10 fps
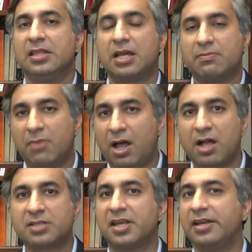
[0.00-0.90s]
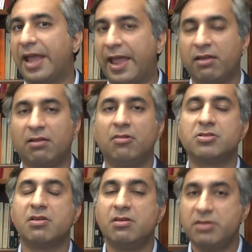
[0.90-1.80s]
that Marx and
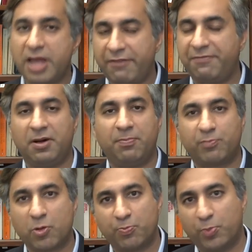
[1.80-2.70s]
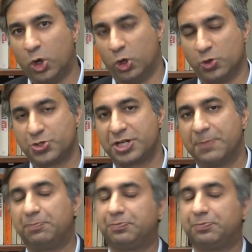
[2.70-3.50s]
Engels never proposed